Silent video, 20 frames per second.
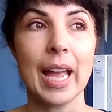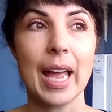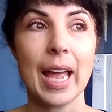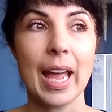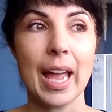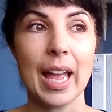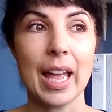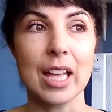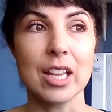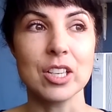
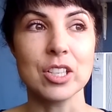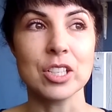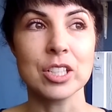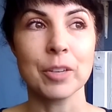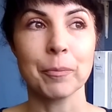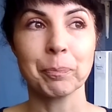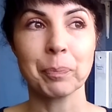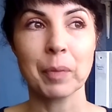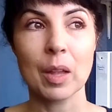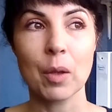And
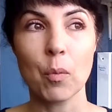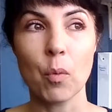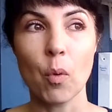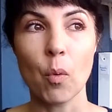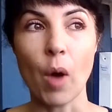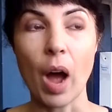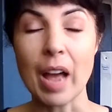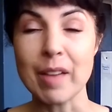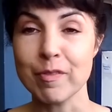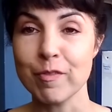
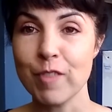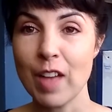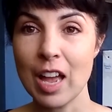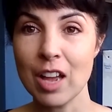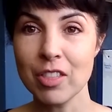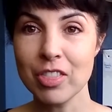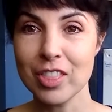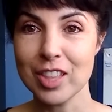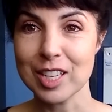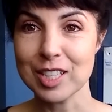I
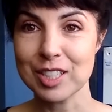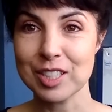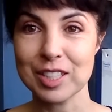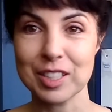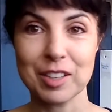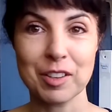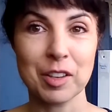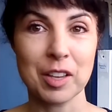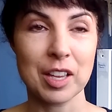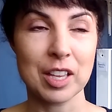found this
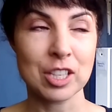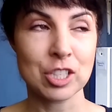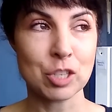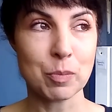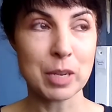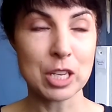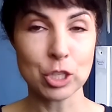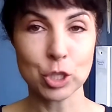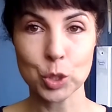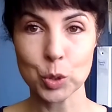to
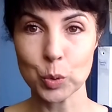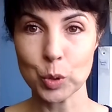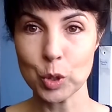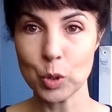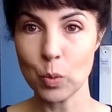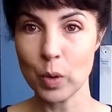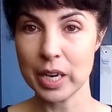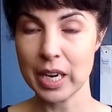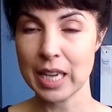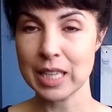be
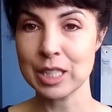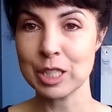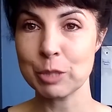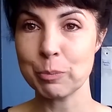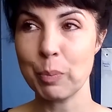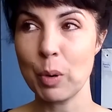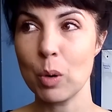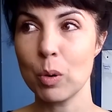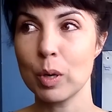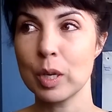true when I
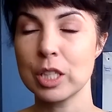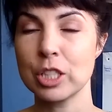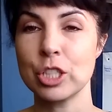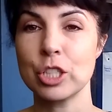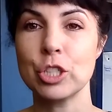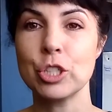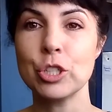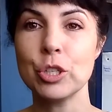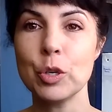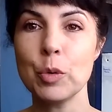spoke
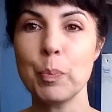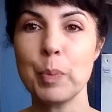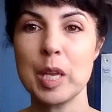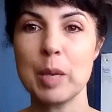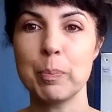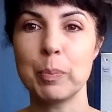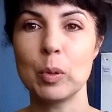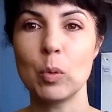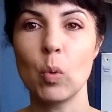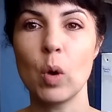to two
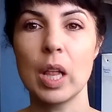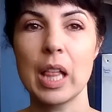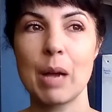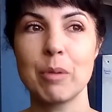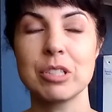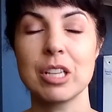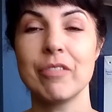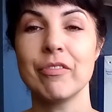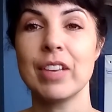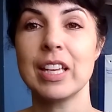people while I
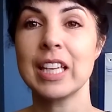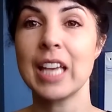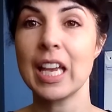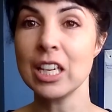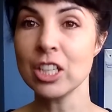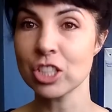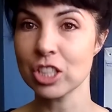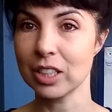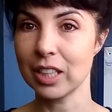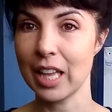was on
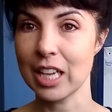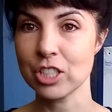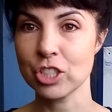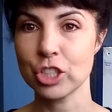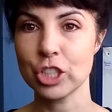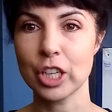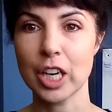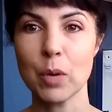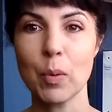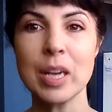vacation
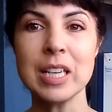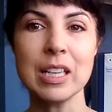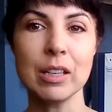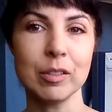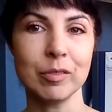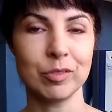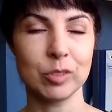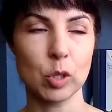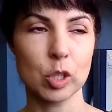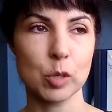last year. I went down
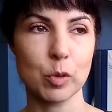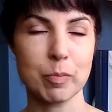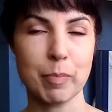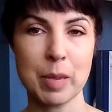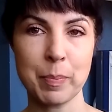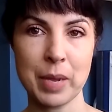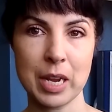to Florida with my